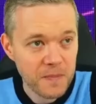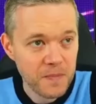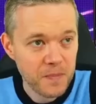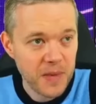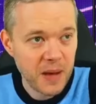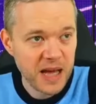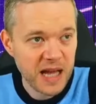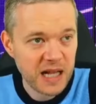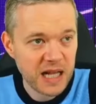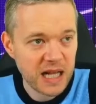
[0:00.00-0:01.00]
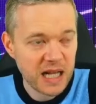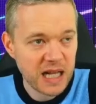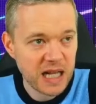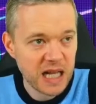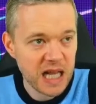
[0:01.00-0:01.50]
I mean,
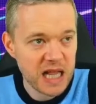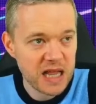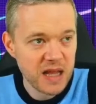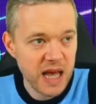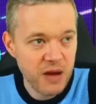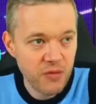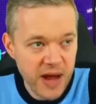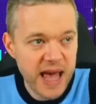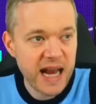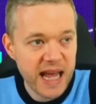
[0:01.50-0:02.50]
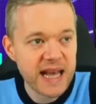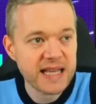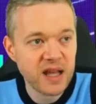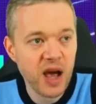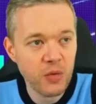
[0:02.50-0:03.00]
it really is
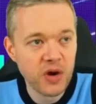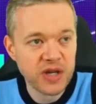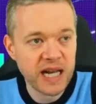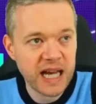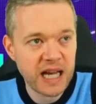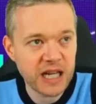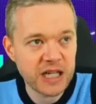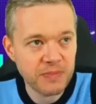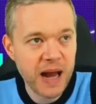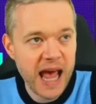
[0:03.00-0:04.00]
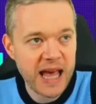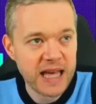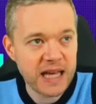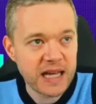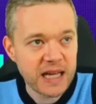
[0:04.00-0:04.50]
like watching England play.
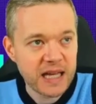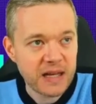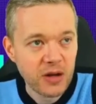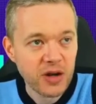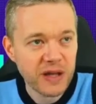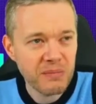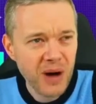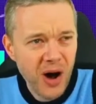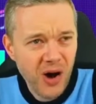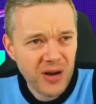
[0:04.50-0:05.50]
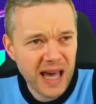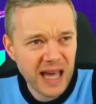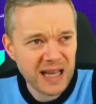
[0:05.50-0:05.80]
Look at the marking.